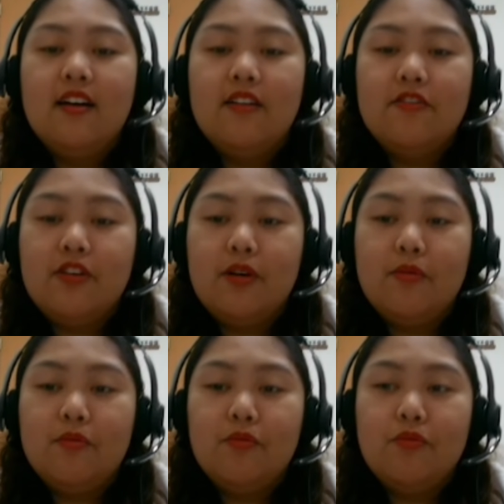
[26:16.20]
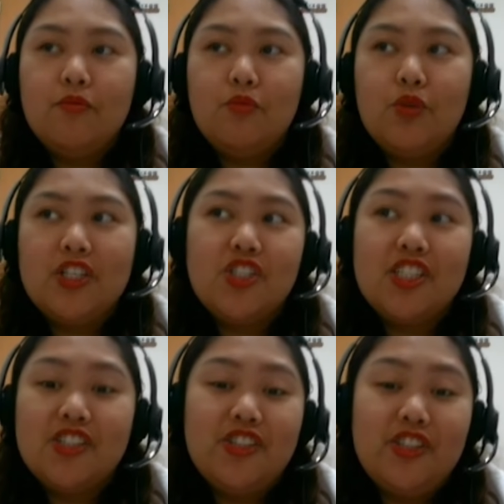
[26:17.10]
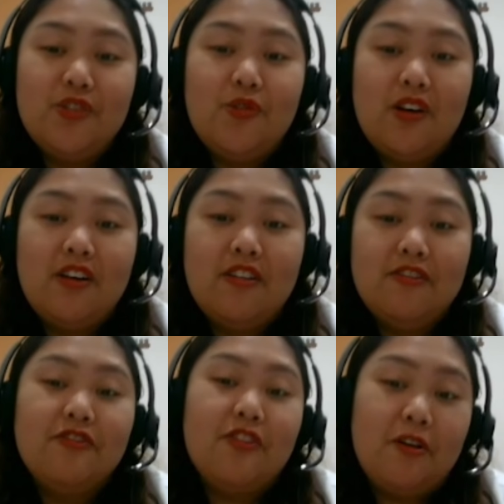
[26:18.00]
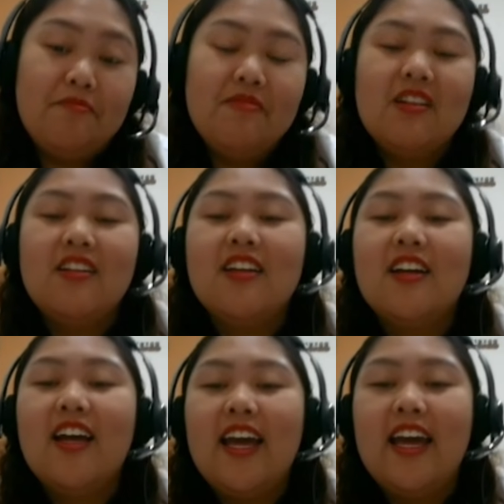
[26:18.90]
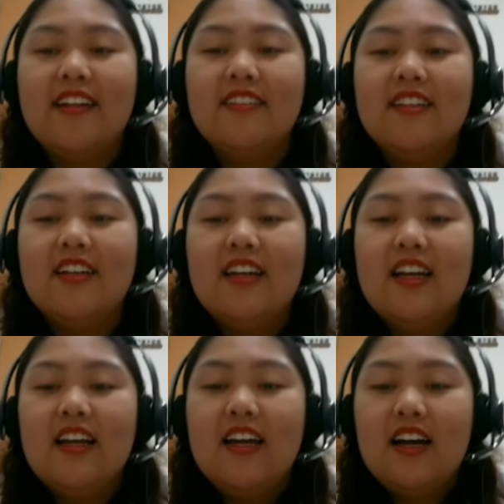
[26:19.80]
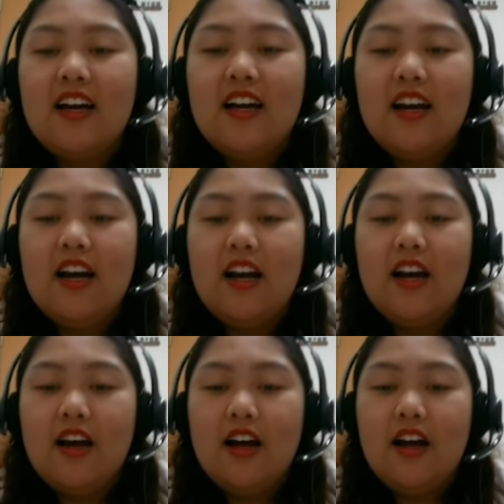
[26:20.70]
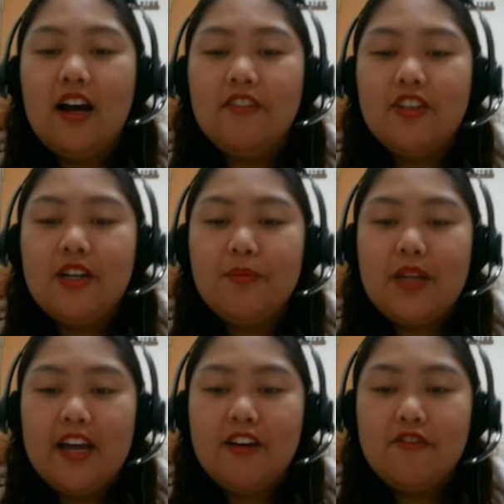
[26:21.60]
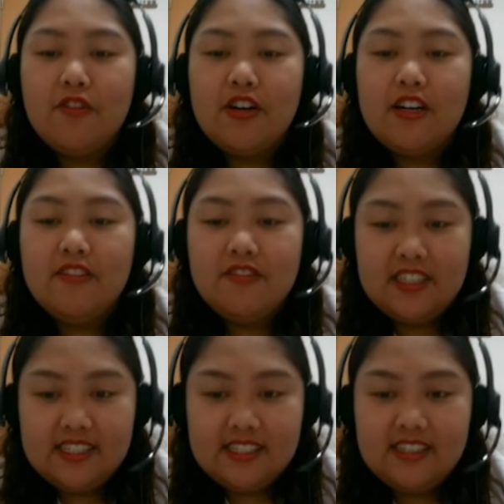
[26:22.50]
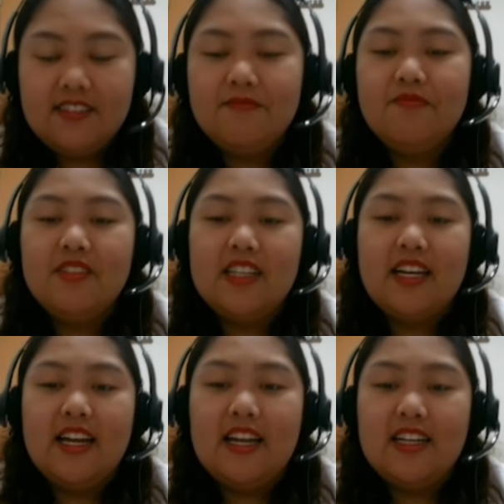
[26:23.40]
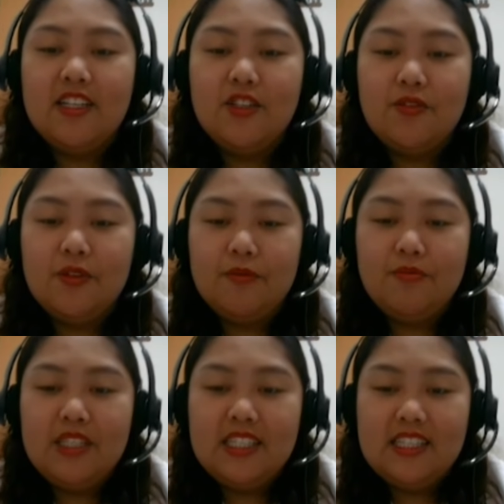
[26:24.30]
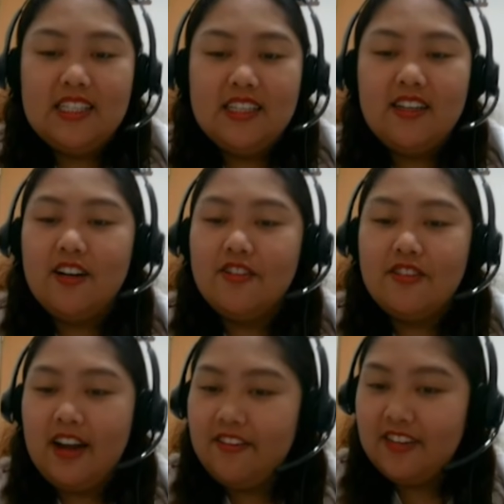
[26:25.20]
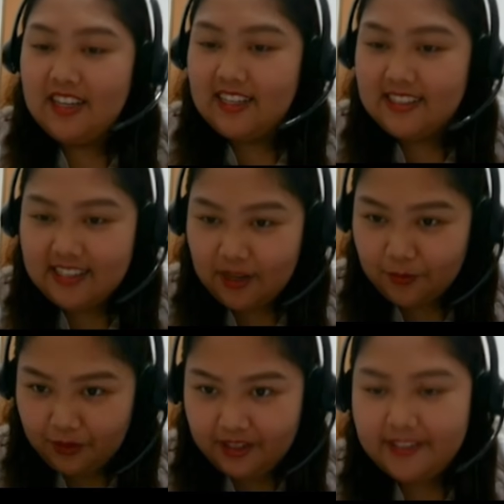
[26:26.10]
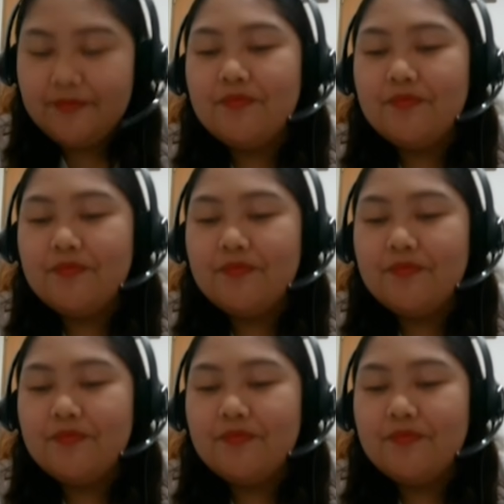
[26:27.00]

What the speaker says: from which country you are from. And after applying for a visa, then you will be arriving in Taiwan.